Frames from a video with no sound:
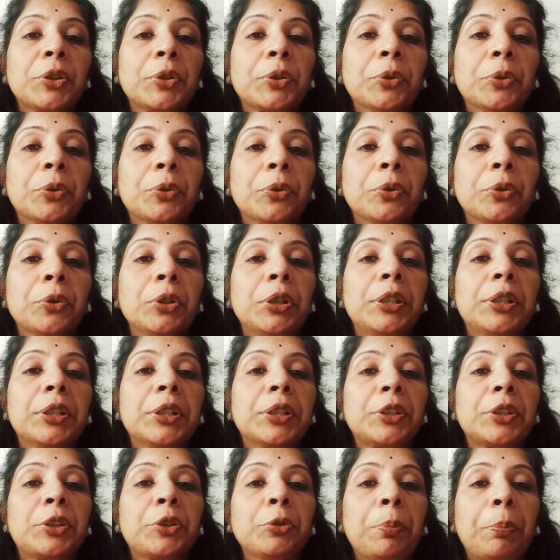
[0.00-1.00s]
gold
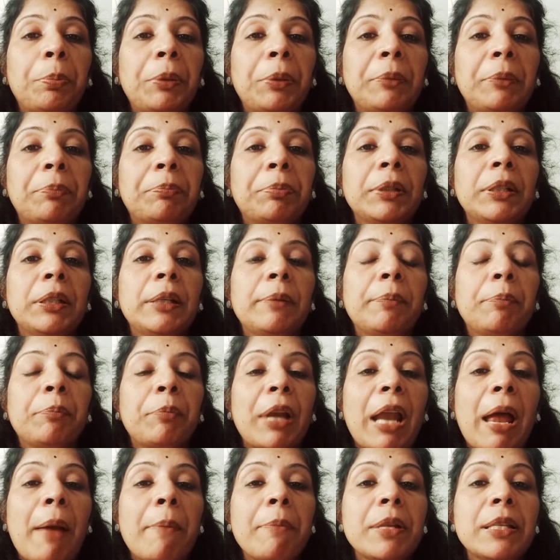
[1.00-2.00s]
to people and
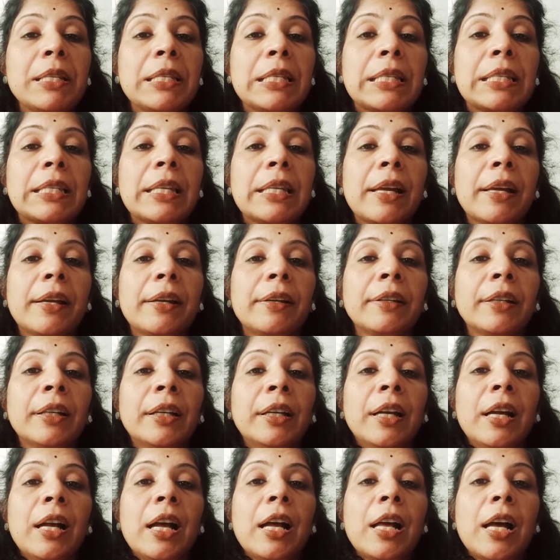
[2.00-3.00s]
Brahmins there
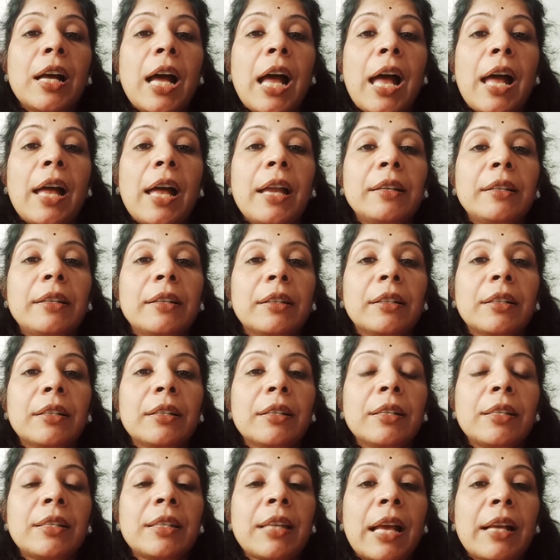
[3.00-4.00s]
and
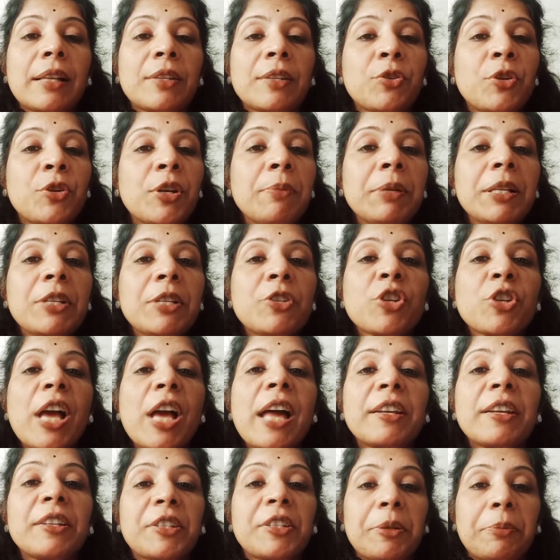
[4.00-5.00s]
is extremely
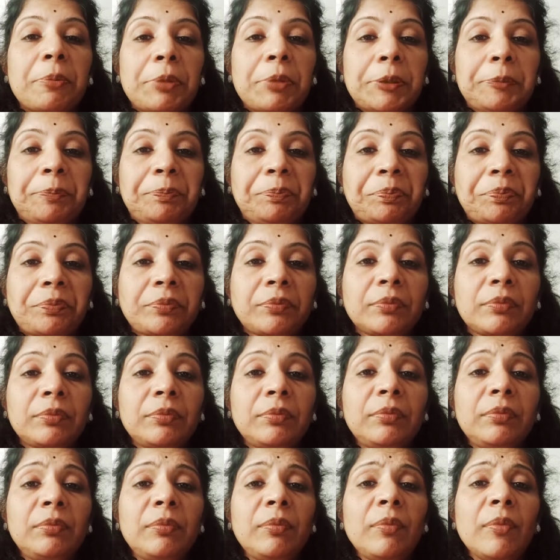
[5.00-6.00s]
charitable.
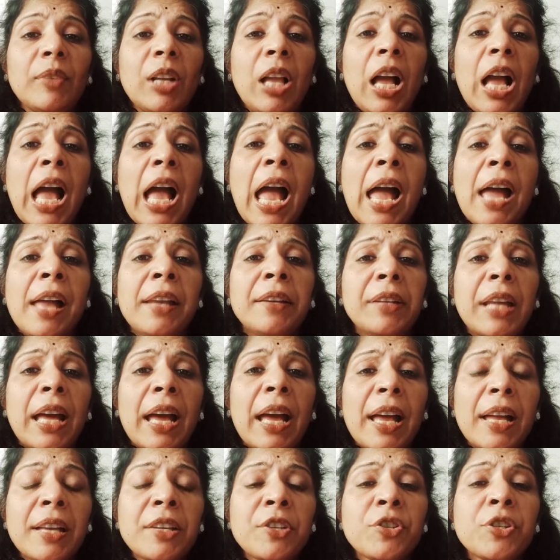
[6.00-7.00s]
And
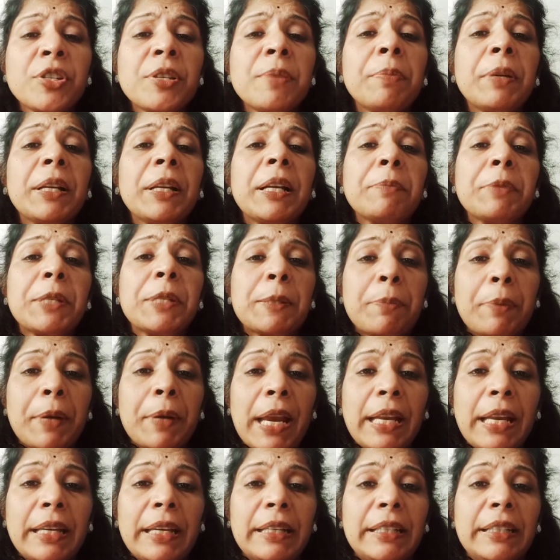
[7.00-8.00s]
as she becomes
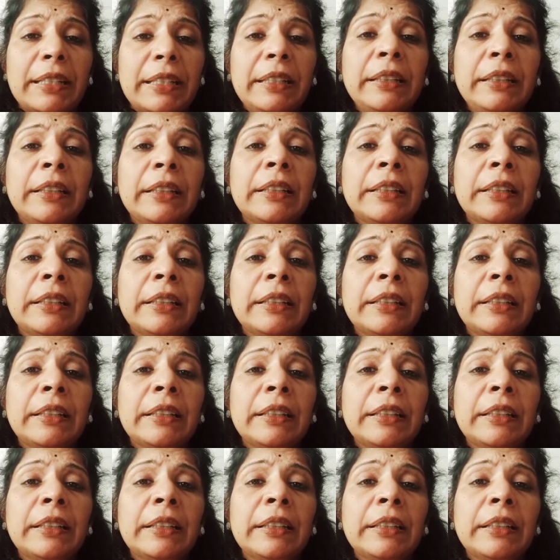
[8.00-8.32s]
pregnant,